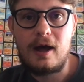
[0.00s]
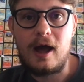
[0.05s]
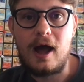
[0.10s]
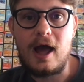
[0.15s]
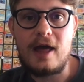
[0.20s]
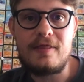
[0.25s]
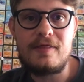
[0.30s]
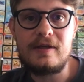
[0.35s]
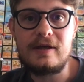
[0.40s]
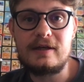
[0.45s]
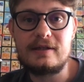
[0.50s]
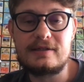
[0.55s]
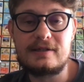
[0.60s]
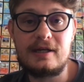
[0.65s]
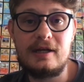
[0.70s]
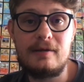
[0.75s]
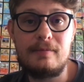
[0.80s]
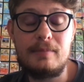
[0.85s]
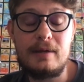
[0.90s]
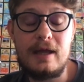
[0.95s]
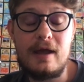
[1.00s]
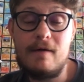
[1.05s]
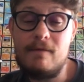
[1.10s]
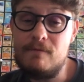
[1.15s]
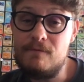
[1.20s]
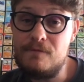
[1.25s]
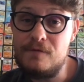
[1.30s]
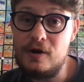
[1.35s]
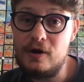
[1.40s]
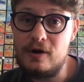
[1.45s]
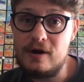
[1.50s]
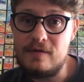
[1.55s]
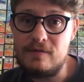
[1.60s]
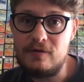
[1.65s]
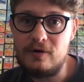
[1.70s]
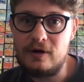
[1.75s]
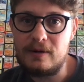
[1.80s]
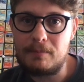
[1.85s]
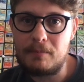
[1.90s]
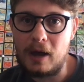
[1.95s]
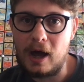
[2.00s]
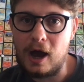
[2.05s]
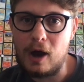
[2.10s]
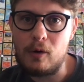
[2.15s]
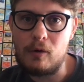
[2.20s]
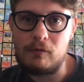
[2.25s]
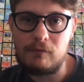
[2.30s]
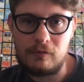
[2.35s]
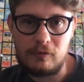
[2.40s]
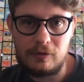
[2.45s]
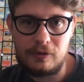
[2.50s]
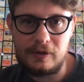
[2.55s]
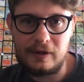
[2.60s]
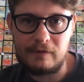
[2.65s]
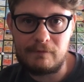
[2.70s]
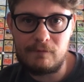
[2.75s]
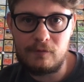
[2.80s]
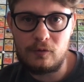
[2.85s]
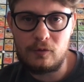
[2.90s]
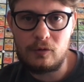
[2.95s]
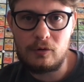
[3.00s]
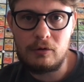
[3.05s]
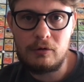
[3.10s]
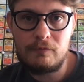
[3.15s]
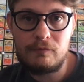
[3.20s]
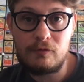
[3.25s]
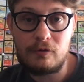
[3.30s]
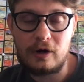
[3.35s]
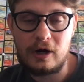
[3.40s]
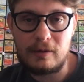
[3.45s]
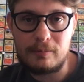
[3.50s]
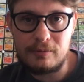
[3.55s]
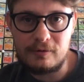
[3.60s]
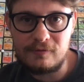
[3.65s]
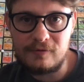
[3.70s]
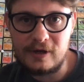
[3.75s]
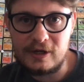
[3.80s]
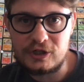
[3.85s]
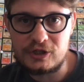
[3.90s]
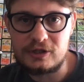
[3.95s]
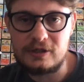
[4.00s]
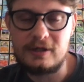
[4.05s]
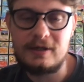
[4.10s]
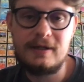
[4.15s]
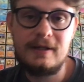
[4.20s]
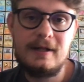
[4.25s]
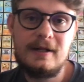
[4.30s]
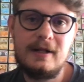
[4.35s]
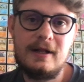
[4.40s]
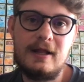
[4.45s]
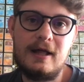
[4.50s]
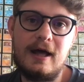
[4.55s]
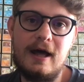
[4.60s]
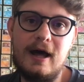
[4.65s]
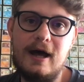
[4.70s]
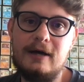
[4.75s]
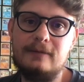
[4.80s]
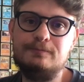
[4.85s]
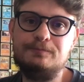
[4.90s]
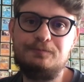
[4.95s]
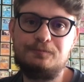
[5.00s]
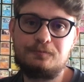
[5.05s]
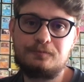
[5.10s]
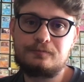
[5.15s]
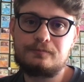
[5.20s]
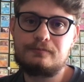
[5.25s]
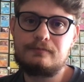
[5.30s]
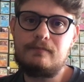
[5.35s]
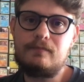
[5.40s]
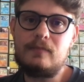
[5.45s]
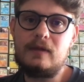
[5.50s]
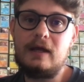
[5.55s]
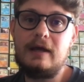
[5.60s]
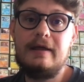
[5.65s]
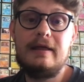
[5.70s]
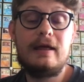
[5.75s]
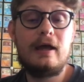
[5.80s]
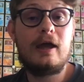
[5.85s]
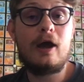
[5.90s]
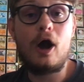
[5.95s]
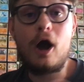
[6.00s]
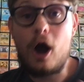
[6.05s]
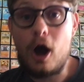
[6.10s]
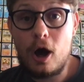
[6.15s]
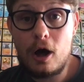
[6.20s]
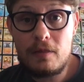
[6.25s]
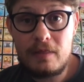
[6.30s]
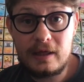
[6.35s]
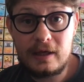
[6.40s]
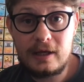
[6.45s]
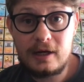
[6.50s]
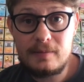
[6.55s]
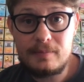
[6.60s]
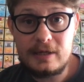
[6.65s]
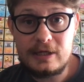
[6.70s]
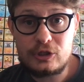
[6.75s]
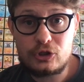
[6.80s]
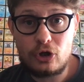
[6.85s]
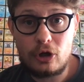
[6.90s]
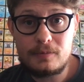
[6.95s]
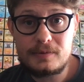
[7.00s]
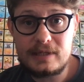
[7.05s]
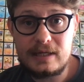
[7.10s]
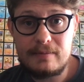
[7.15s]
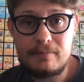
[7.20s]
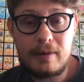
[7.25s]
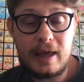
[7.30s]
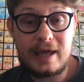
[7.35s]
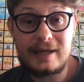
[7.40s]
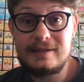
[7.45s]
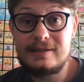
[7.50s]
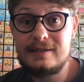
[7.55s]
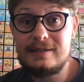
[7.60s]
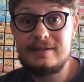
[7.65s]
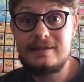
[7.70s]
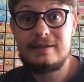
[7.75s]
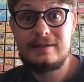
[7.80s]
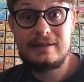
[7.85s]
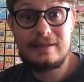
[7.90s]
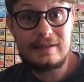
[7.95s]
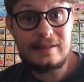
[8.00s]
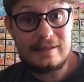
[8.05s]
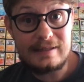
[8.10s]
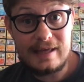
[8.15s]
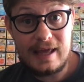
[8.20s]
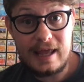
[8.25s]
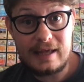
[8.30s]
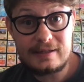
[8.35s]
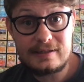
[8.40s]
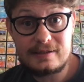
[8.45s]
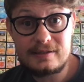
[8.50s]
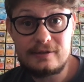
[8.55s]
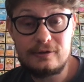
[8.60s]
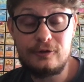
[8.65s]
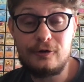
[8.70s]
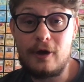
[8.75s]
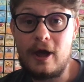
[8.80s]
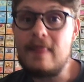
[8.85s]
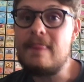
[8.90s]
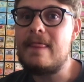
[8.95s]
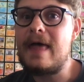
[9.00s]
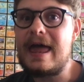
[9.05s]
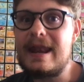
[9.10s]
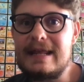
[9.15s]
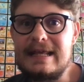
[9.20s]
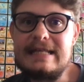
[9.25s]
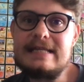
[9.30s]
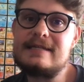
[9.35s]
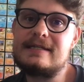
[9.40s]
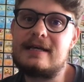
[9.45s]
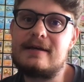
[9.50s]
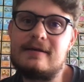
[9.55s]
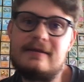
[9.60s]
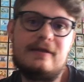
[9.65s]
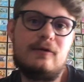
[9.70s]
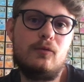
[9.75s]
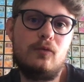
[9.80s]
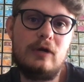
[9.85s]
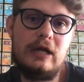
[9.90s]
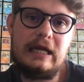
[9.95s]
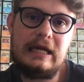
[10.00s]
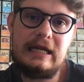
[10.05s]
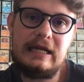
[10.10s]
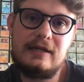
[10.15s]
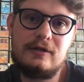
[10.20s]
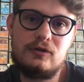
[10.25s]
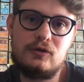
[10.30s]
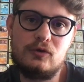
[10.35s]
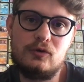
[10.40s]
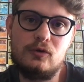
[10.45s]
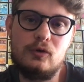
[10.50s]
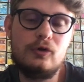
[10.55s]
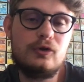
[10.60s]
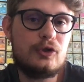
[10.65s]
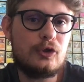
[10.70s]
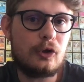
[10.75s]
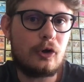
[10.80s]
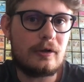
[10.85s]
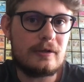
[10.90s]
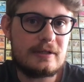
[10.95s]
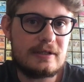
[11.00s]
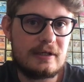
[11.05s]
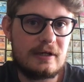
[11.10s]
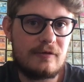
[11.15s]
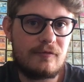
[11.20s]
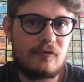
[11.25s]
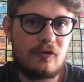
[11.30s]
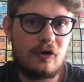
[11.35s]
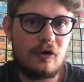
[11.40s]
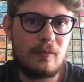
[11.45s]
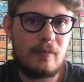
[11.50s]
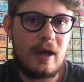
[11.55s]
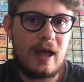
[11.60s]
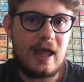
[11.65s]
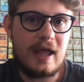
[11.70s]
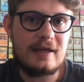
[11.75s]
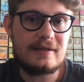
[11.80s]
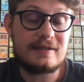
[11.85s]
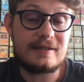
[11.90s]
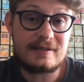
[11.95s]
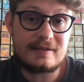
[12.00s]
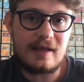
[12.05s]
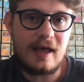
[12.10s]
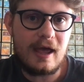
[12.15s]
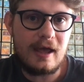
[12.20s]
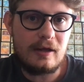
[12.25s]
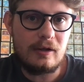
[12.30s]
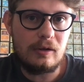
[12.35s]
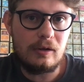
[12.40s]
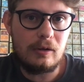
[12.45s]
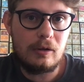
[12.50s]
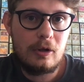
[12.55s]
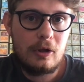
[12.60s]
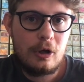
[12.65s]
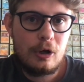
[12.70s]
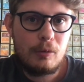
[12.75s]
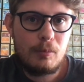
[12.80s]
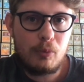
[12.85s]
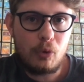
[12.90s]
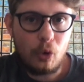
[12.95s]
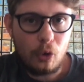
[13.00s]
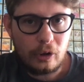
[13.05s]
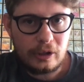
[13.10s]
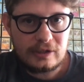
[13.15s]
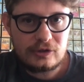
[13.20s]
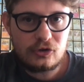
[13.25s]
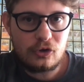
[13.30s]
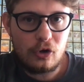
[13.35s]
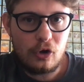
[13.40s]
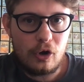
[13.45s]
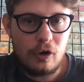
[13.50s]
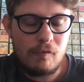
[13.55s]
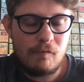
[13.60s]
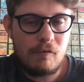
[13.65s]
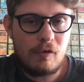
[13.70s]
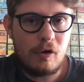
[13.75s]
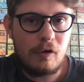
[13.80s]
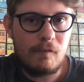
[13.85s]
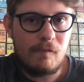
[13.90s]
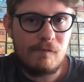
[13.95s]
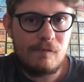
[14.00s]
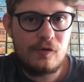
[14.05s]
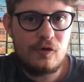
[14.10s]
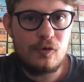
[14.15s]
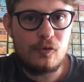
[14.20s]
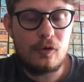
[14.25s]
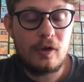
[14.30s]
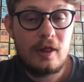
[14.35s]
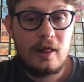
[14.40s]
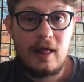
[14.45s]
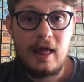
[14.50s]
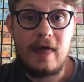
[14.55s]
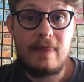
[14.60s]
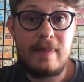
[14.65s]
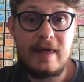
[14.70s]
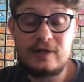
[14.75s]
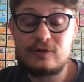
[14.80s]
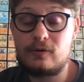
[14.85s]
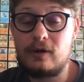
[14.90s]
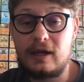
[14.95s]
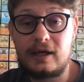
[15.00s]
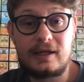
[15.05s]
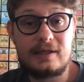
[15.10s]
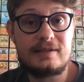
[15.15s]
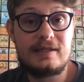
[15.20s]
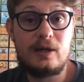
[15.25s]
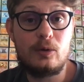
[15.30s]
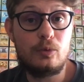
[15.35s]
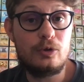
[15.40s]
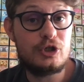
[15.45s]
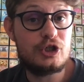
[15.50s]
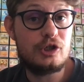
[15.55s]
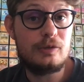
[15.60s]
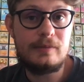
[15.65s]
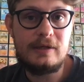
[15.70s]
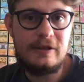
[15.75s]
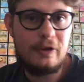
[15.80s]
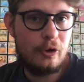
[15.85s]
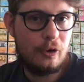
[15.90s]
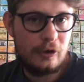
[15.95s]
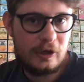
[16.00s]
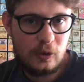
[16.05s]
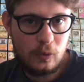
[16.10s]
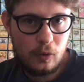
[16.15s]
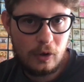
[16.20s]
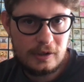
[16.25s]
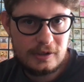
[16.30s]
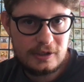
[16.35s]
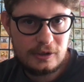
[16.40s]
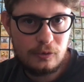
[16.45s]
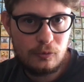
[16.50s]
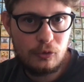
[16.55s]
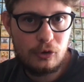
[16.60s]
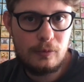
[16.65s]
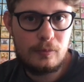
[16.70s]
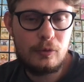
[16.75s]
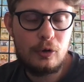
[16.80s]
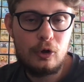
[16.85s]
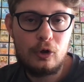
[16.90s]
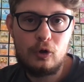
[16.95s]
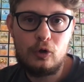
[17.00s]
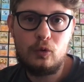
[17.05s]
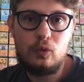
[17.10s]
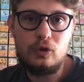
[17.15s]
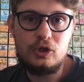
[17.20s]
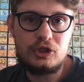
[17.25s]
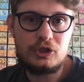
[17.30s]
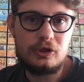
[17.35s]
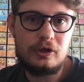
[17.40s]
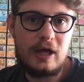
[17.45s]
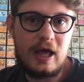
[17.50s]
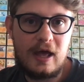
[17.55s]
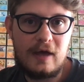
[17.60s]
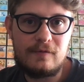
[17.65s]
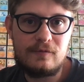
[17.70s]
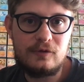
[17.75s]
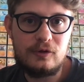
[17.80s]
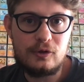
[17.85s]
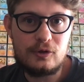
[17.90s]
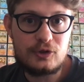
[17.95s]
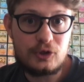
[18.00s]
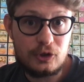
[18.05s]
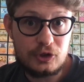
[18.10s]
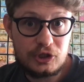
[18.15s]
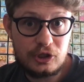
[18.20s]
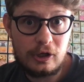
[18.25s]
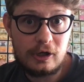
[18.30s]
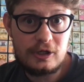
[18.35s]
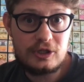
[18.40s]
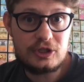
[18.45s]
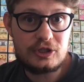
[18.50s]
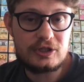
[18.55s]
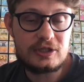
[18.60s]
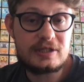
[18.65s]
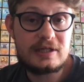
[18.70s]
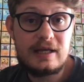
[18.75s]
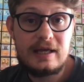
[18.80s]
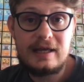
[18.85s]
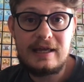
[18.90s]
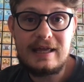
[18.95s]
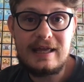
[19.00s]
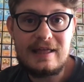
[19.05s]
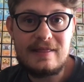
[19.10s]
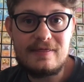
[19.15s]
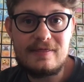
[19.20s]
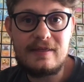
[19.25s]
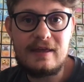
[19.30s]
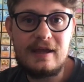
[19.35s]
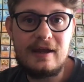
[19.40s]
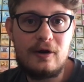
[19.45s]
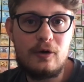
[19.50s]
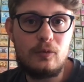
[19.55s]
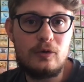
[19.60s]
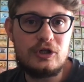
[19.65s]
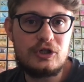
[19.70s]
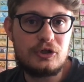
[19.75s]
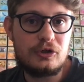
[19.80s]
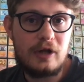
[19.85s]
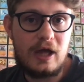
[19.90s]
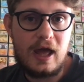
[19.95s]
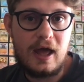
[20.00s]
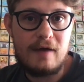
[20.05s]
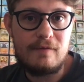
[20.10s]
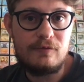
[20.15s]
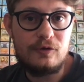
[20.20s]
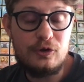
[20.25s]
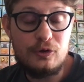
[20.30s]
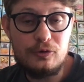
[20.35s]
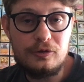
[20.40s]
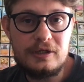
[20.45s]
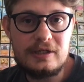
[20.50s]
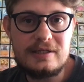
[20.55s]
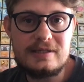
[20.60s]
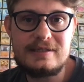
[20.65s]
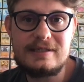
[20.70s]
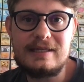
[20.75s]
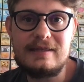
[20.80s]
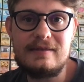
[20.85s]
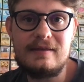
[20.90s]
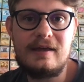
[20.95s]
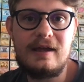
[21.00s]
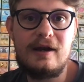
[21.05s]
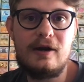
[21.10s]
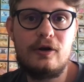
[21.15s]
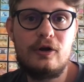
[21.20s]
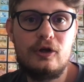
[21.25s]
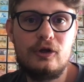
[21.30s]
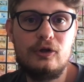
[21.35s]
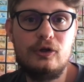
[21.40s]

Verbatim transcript: I think it's going to be a very, very powerful thing for, for our profession. Um, are there going to be jobs impacted? Yes, you know, and that is something that we need to to consider from a societal point of, of view. And that's why, like I say, we shouldn't be the only ones in the room. We should have, you know, sociologists in there. We should have unions in there.